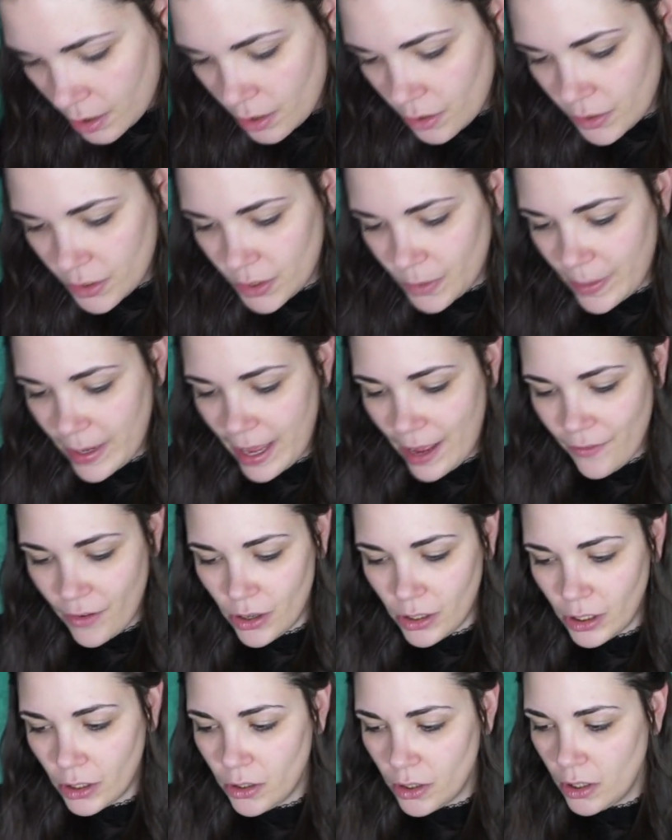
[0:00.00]
Also we have
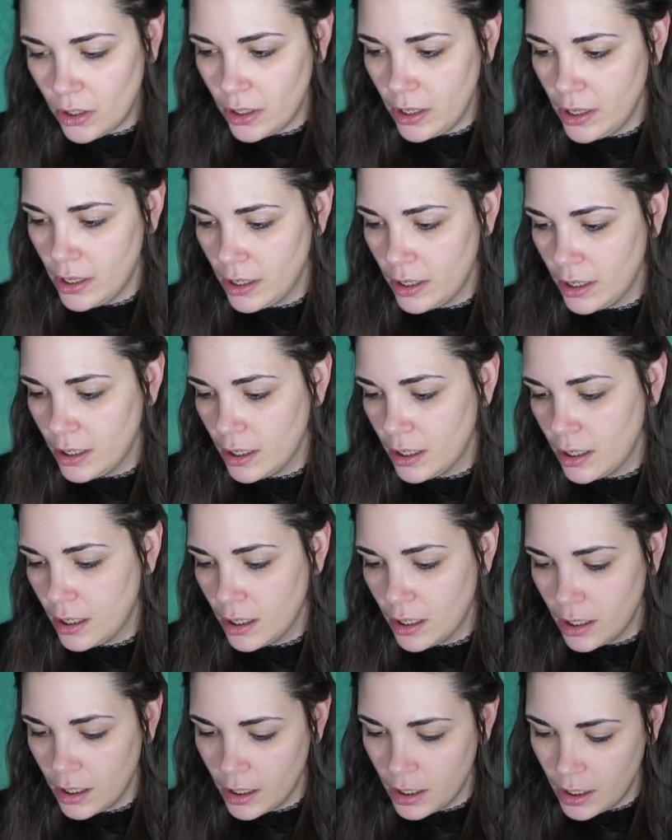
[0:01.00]
our little
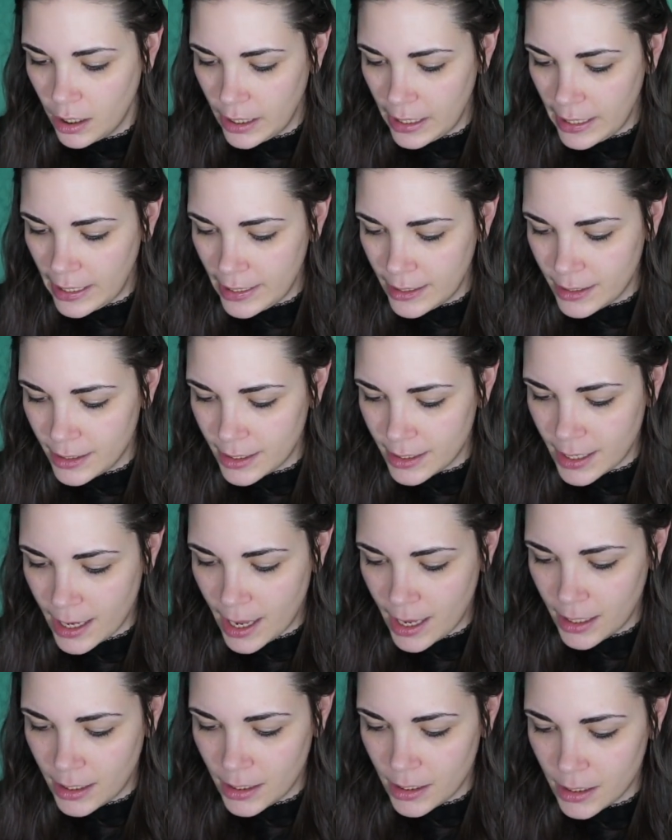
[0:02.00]

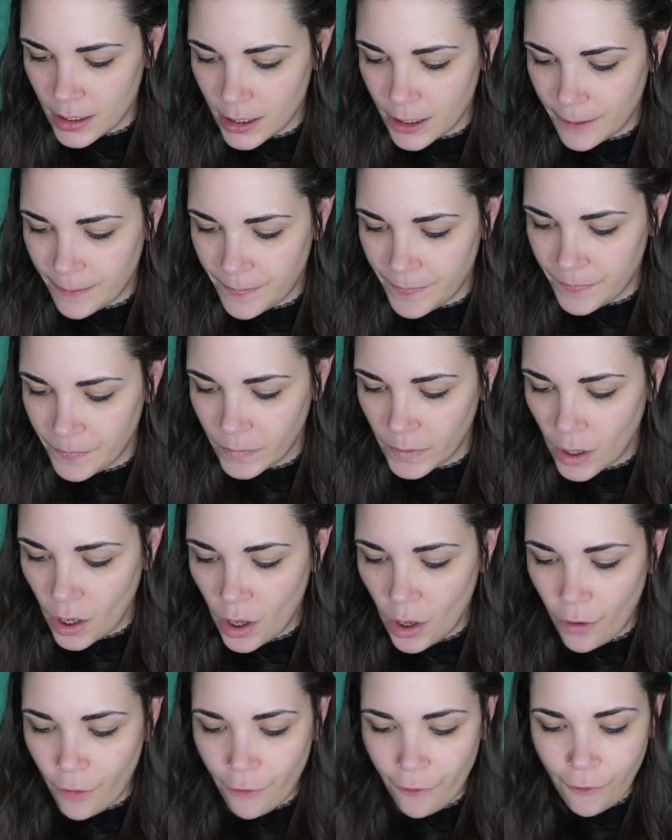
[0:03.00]
incense
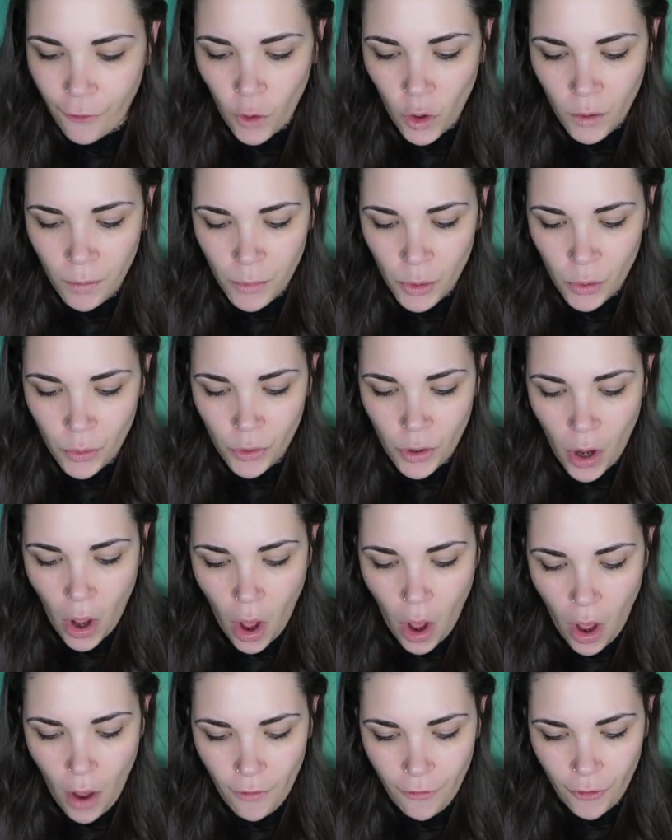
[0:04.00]
full moon
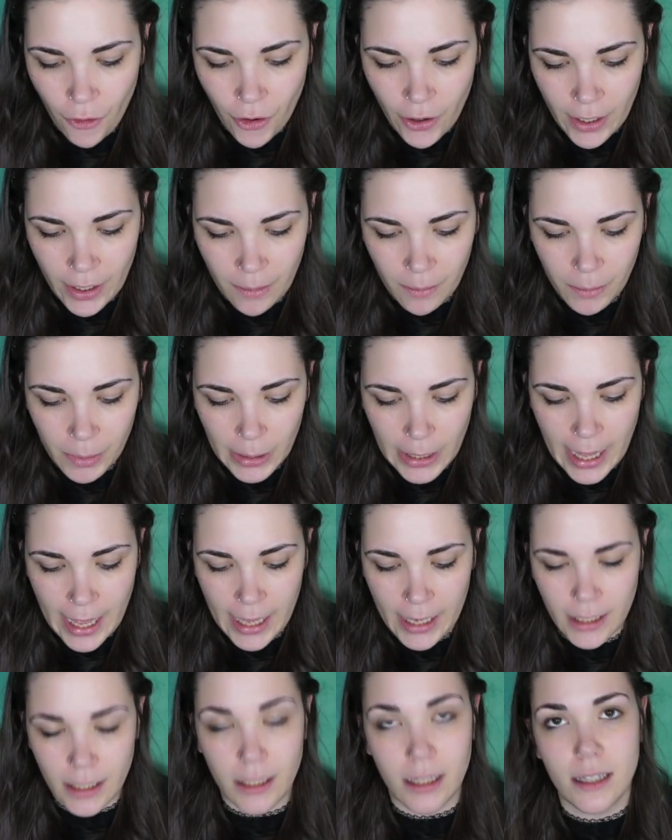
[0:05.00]
offering
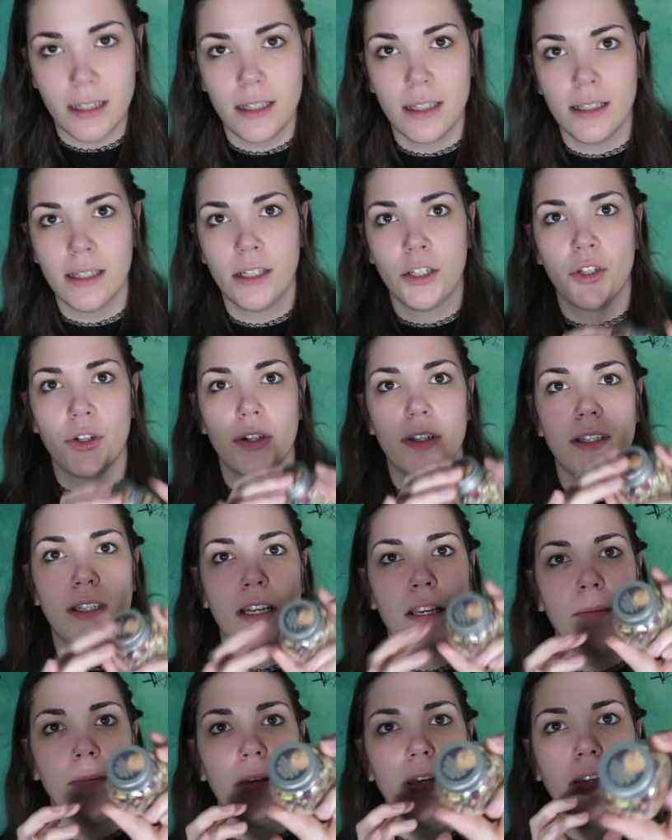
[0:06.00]
blend. This is
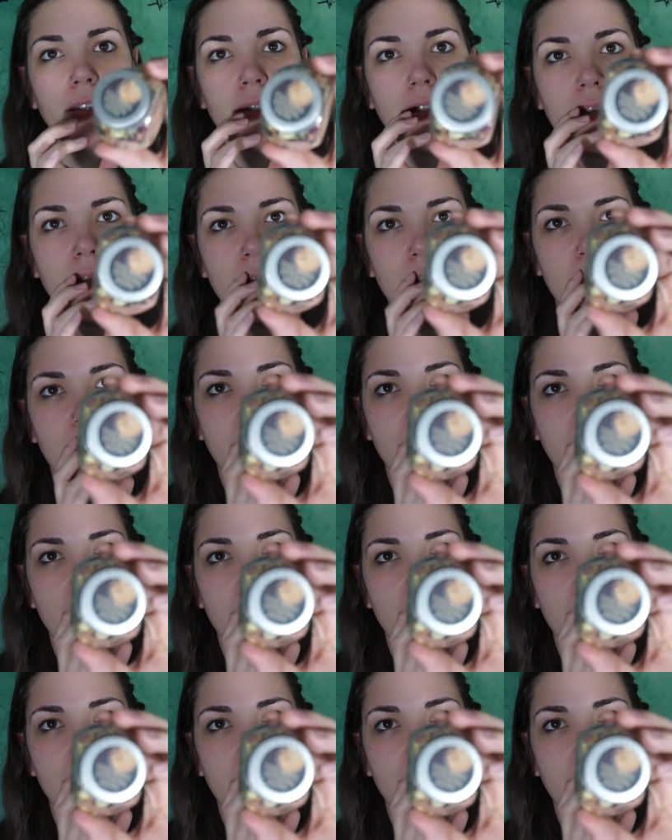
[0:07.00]
interesting because this